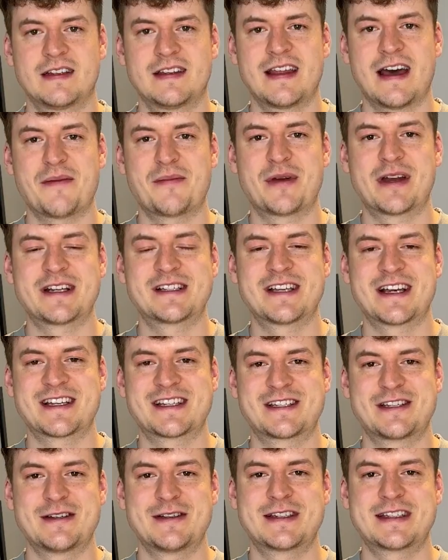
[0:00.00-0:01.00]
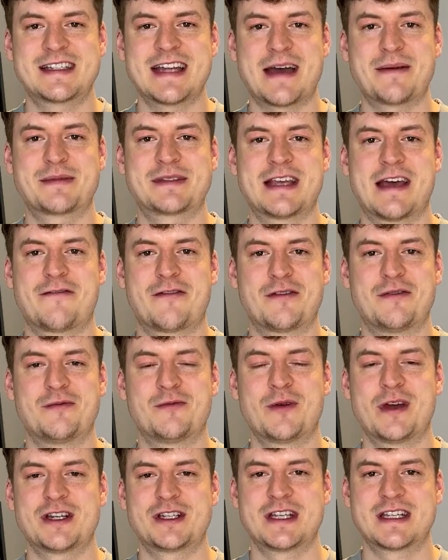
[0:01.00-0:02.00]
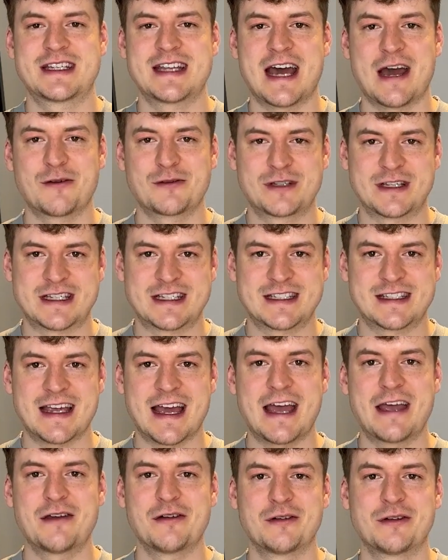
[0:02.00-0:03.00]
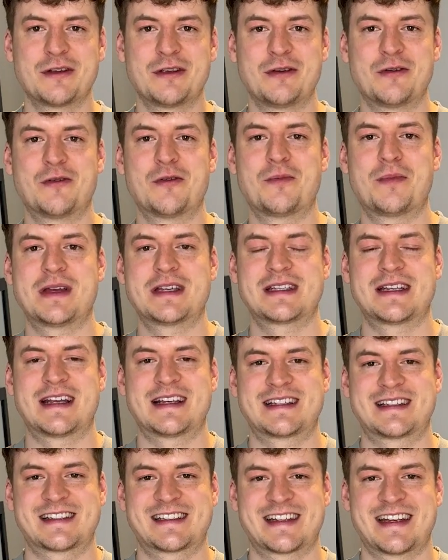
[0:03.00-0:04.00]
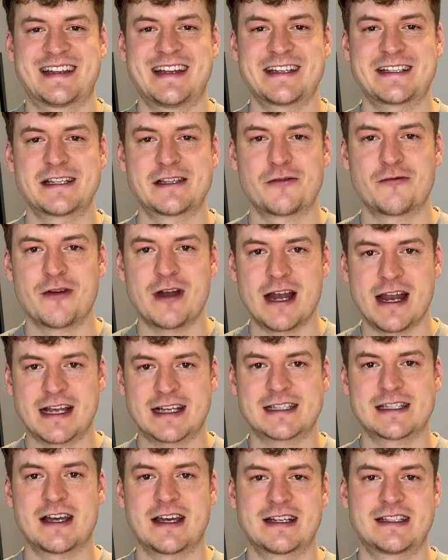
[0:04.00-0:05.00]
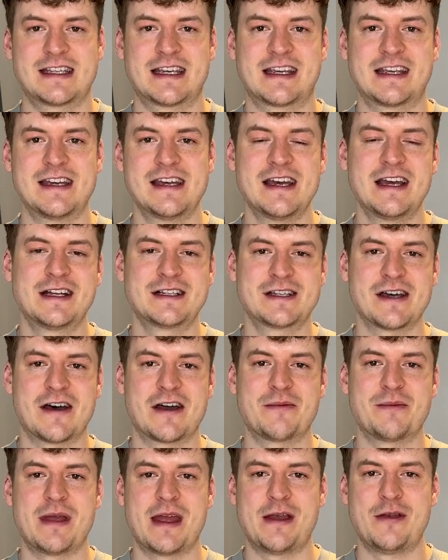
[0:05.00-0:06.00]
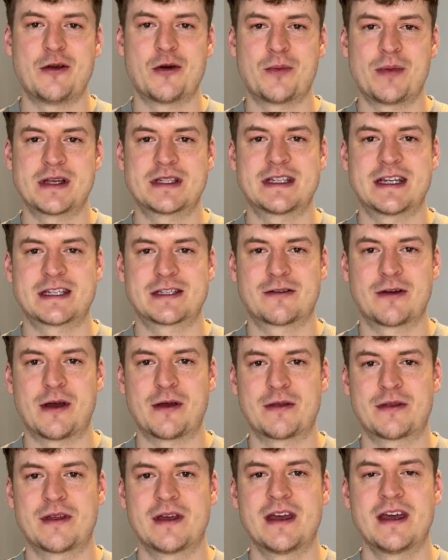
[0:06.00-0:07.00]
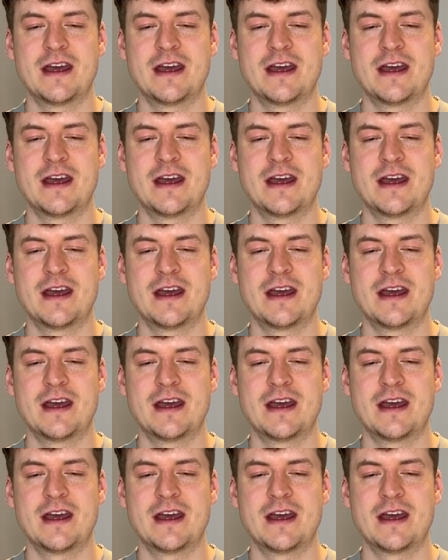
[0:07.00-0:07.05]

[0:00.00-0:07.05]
That brings us to step 7, which is now to scale your business. And this is a really exciting time in your business growth.